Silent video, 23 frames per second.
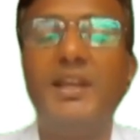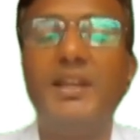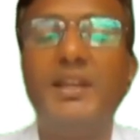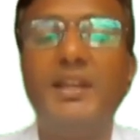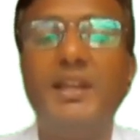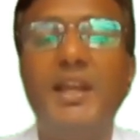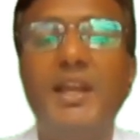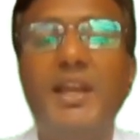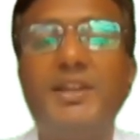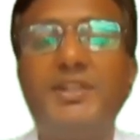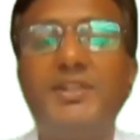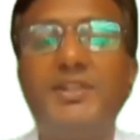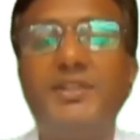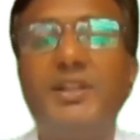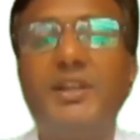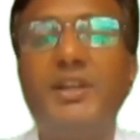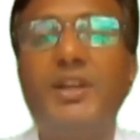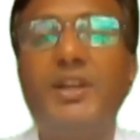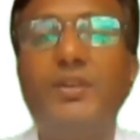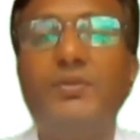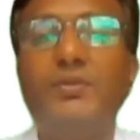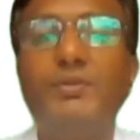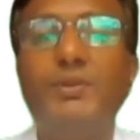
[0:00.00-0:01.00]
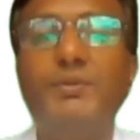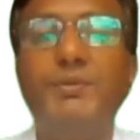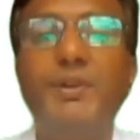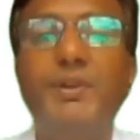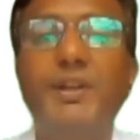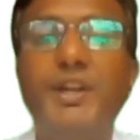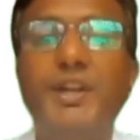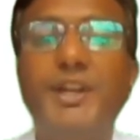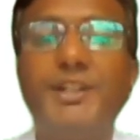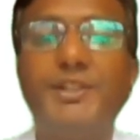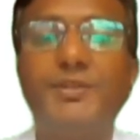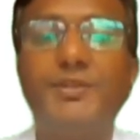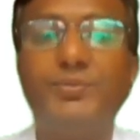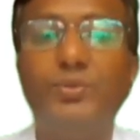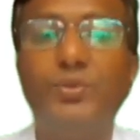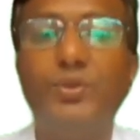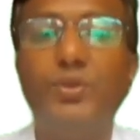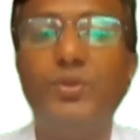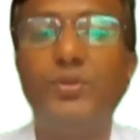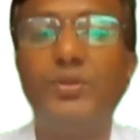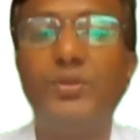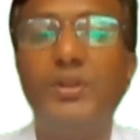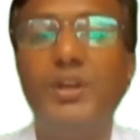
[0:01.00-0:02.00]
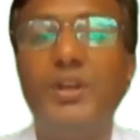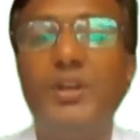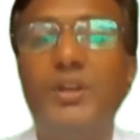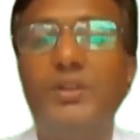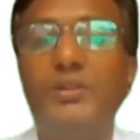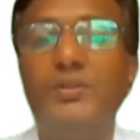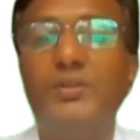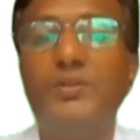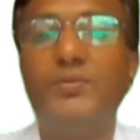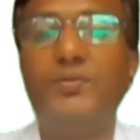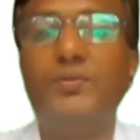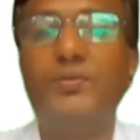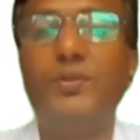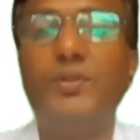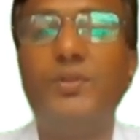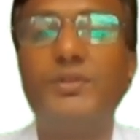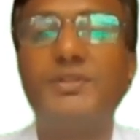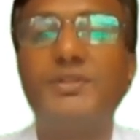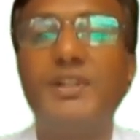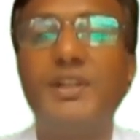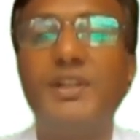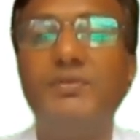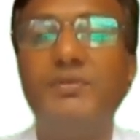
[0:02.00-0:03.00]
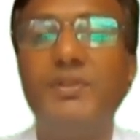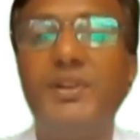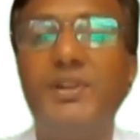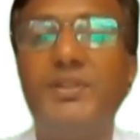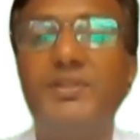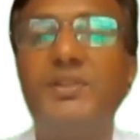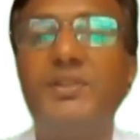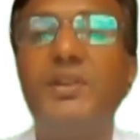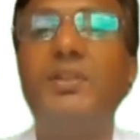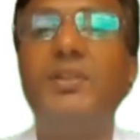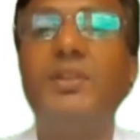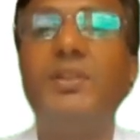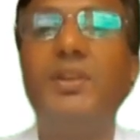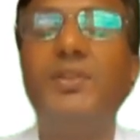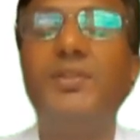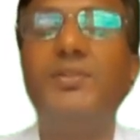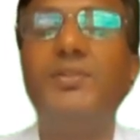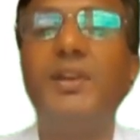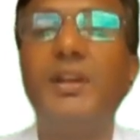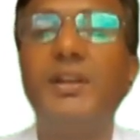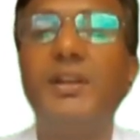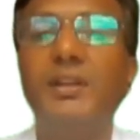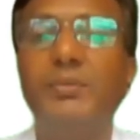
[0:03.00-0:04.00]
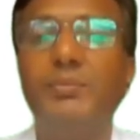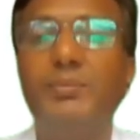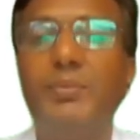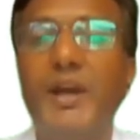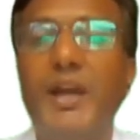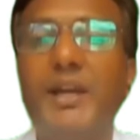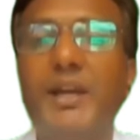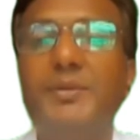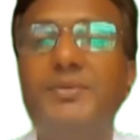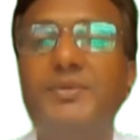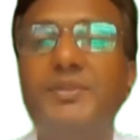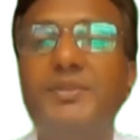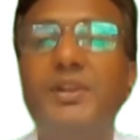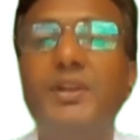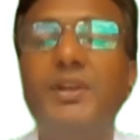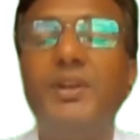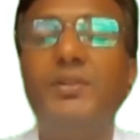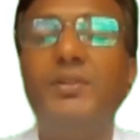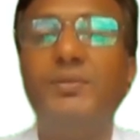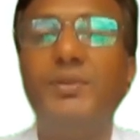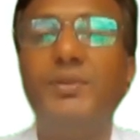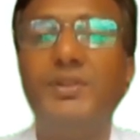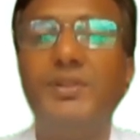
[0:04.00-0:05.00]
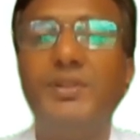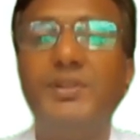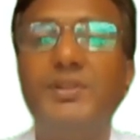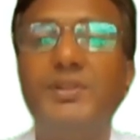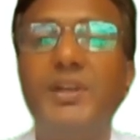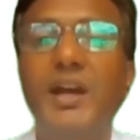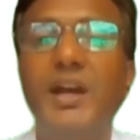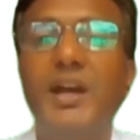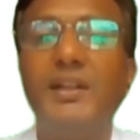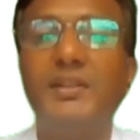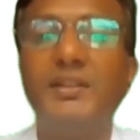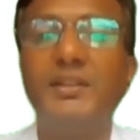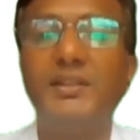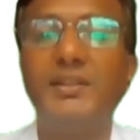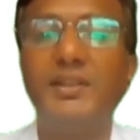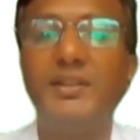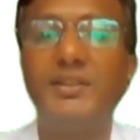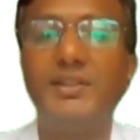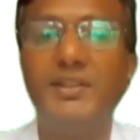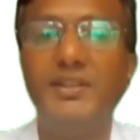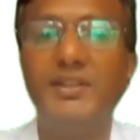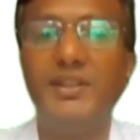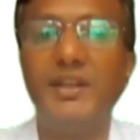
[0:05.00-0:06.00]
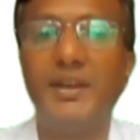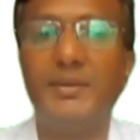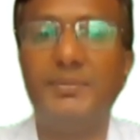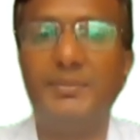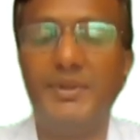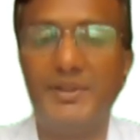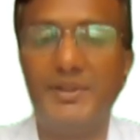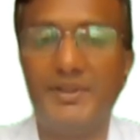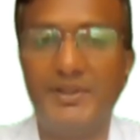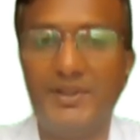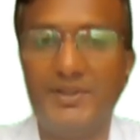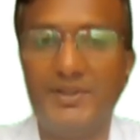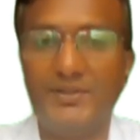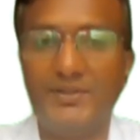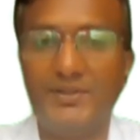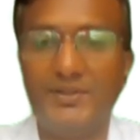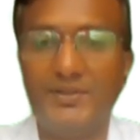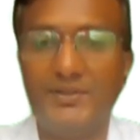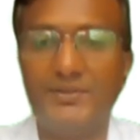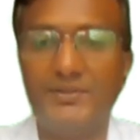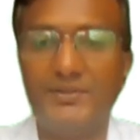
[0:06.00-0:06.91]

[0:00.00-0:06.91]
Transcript: Next, we will explore the forced convection inside the pipes, which is the another key application.